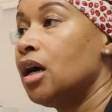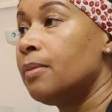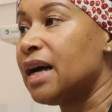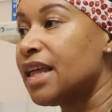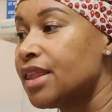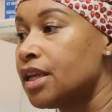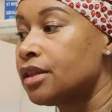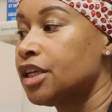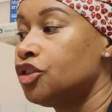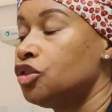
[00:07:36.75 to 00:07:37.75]
Um, I
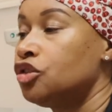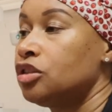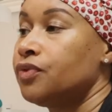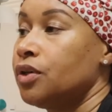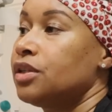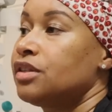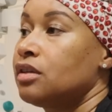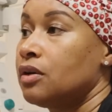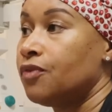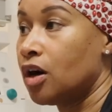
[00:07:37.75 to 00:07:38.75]
think that you should focus
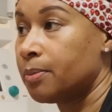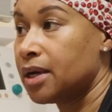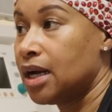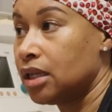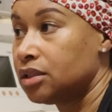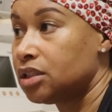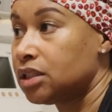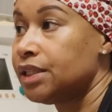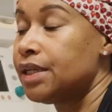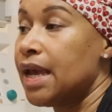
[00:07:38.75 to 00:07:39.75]
on
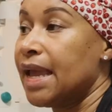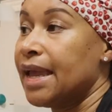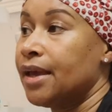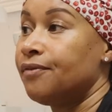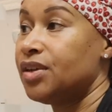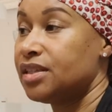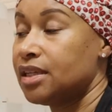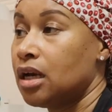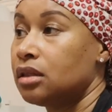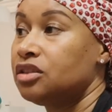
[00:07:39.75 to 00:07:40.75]
pharmacology and
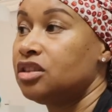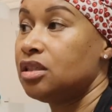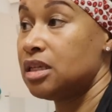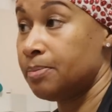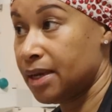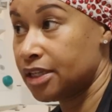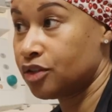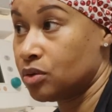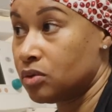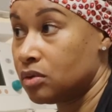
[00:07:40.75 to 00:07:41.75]
physiology in
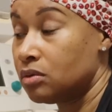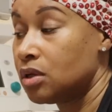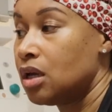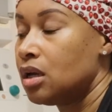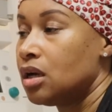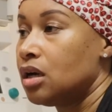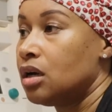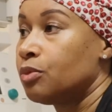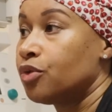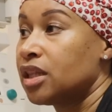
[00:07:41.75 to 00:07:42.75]
med school.
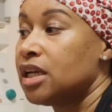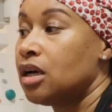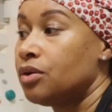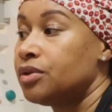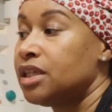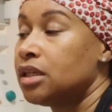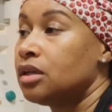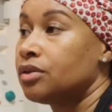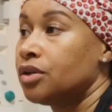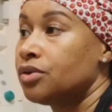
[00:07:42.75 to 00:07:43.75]
Um, really hone
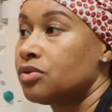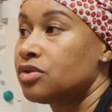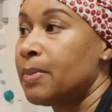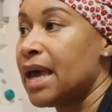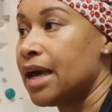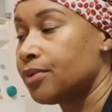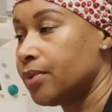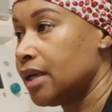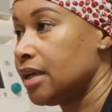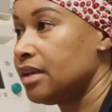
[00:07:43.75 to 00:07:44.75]
in on those
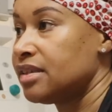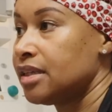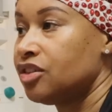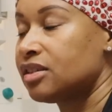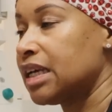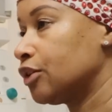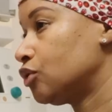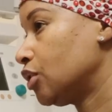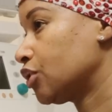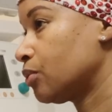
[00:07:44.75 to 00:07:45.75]
pathways and just how
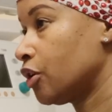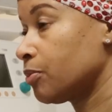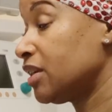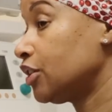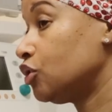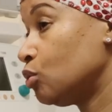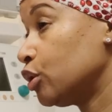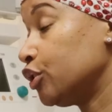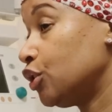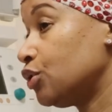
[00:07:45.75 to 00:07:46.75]
drugs work because you
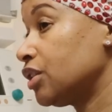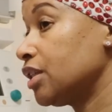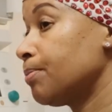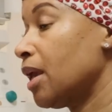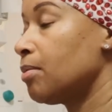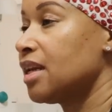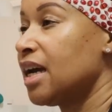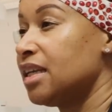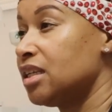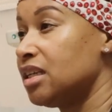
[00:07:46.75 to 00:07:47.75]
will use it, maybe
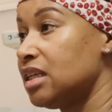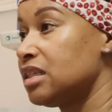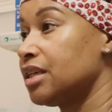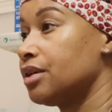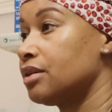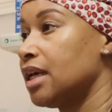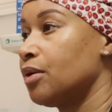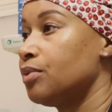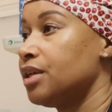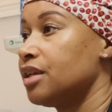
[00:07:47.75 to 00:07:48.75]
not in the detail
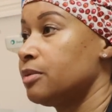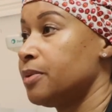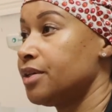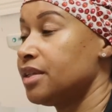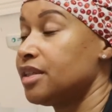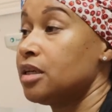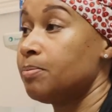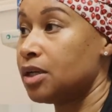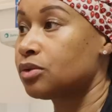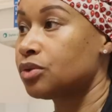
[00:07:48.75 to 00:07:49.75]
that we experience it
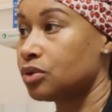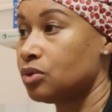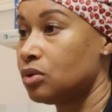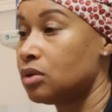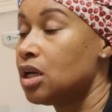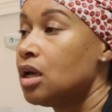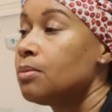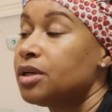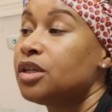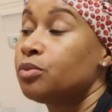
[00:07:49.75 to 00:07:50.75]
in medical school,
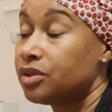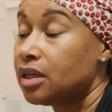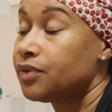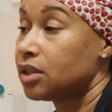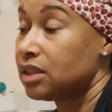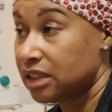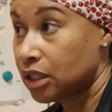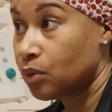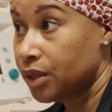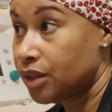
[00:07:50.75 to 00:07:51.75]
but it will definitely
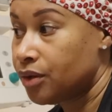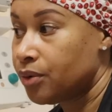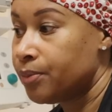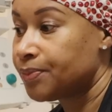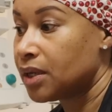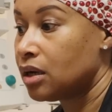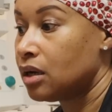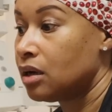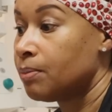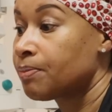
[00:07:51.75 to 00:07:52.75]
stick with you.
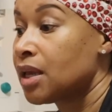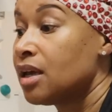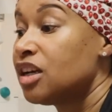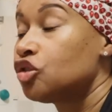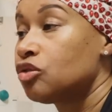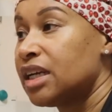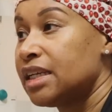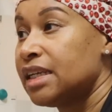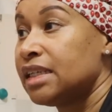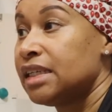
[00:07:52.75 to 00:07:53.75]
Um, try
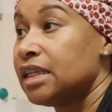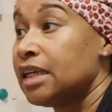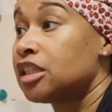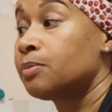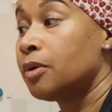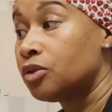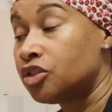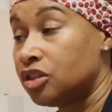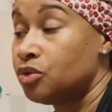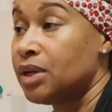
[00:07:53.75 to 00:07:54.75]
to get
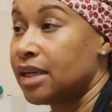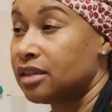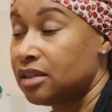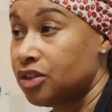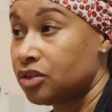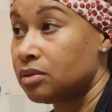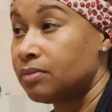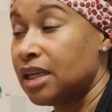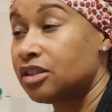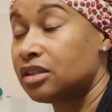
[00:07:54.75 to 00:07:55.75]
exposure to anesthesia.
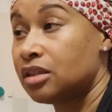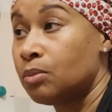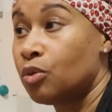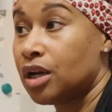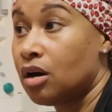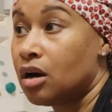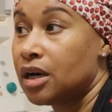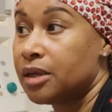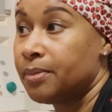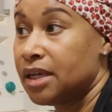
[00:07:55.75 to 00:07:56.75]
That's somewhat
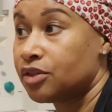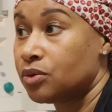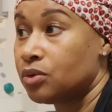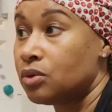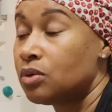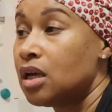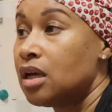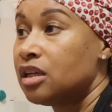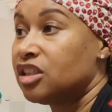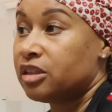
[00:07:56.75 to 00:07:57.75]
hard in med school
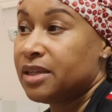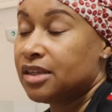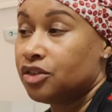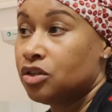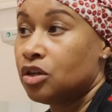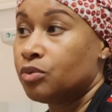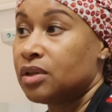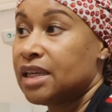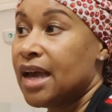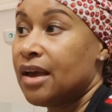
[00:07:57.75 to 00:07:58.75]
just because you don't
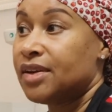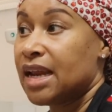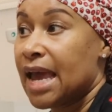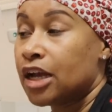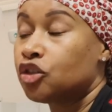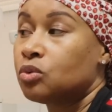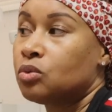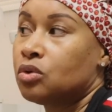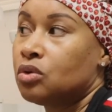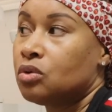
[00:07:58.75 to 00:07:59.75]
really have an
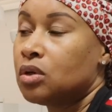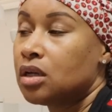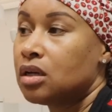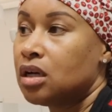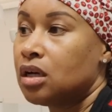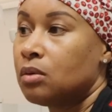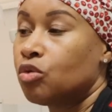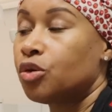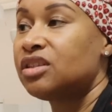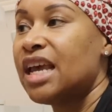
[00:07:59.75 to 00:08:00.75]
actual um,
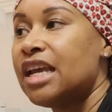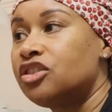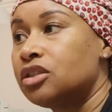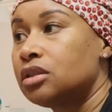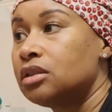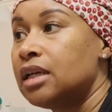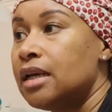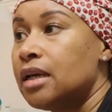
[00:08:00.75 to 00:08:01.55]
rotation